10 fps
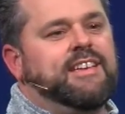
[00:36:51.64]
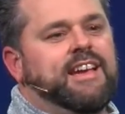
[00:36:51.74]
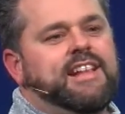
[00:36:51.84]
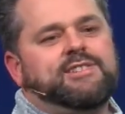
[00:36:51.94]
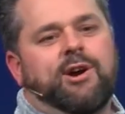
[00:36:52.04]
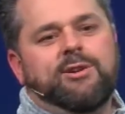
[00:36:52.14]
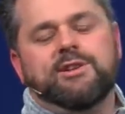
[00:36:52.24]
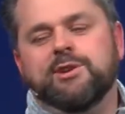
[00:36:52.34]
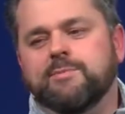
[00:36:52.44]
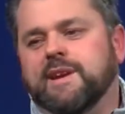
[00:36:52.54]
And it's hard
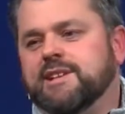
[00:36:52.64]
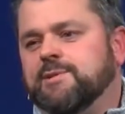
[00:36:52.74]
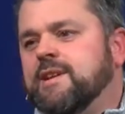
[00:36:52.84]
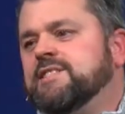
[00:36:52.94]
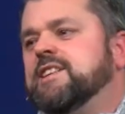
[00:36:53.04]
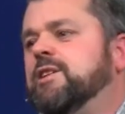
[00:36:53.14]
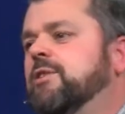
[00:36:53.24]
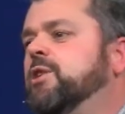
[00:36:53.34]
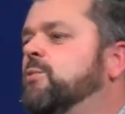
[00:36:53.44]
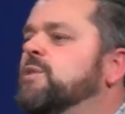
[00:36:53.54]
to do because of what I said
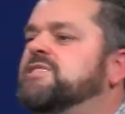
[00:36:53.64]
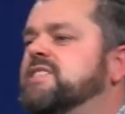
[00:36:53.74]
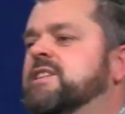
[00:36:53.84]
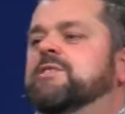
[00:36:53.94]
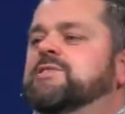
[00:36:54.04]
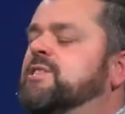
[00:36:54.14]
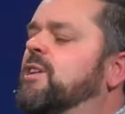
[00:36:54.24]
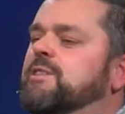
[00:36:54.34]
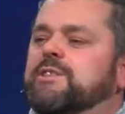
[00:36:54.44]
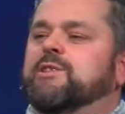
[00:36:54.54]
earlier. We're sinners. It's
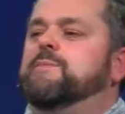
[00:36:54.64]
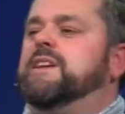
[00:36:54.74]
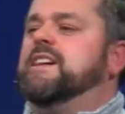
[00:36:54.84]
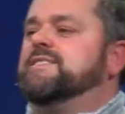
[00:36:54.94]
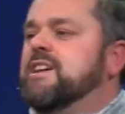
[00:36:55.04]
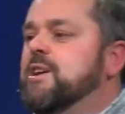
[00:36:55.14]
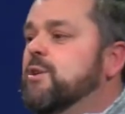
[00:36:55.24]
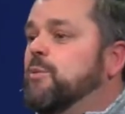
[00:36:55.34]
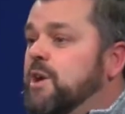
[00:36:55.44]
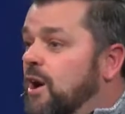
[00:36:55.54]
hard to do because
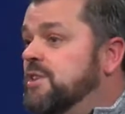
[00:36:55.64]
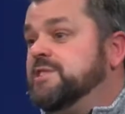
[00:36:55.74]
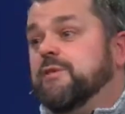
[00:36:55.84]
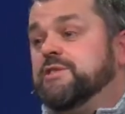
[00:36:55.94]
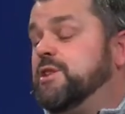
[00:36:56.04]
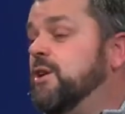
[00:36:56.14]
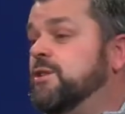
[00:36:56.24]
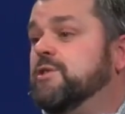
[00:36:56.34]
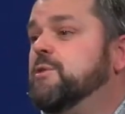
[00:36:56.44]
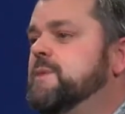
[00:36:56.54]
we are selfish. It's hard
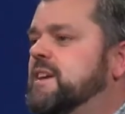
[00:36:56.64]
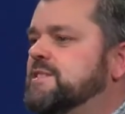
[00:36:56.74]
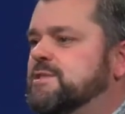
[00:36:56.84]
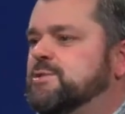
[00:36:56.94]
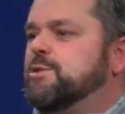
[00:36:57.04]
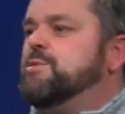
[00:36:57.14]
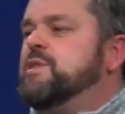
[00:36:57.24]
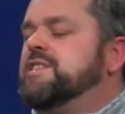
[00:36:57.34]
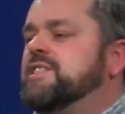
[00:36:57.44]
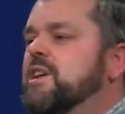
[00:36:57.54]
to do because the truth
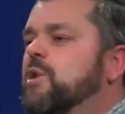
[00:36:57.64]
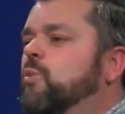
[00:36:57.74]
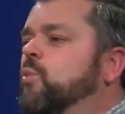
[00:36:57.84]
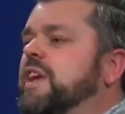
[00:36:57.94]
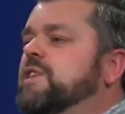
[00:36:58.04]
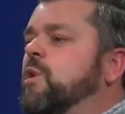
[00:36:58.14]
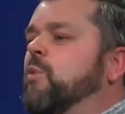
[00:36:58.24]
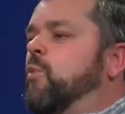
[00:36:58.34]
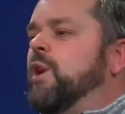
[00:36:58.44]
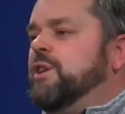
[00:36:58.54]
is we
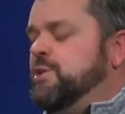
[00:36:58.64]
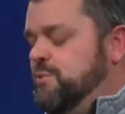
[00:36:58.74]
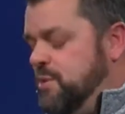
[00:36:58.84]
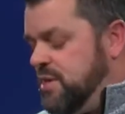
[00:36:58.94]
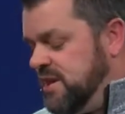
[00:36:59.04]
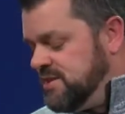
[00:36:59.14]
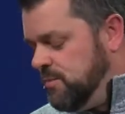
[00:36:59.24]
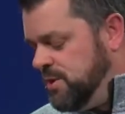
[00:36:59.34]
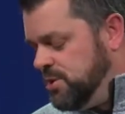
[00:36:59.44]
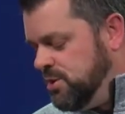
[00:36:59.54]
don't want to do the things that
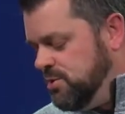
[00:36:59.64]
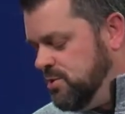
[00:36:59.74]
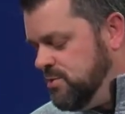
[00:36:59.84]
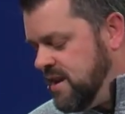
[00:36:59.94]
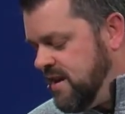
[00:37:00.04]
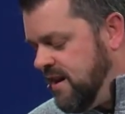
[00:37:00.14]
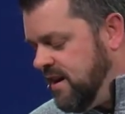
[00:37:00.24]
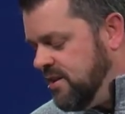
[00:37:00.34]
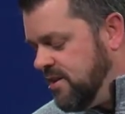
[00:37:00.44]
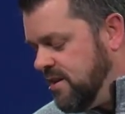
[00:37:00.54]
we should do that
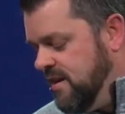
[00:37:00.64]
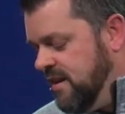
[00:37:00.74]
honor